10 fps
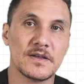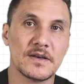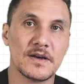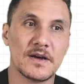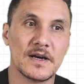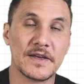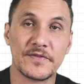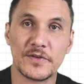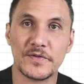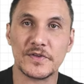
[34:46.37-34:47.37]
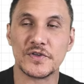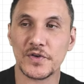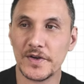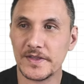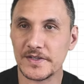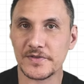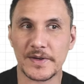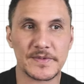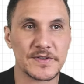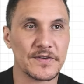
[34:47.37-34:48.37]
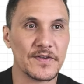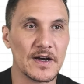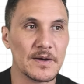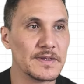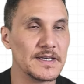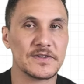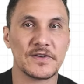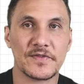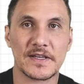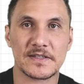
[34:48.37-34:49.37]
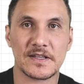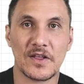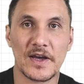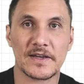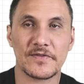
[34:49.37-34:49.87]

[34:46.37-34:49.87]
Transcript: If you've enjoyed the stream so far, please don't forget to like,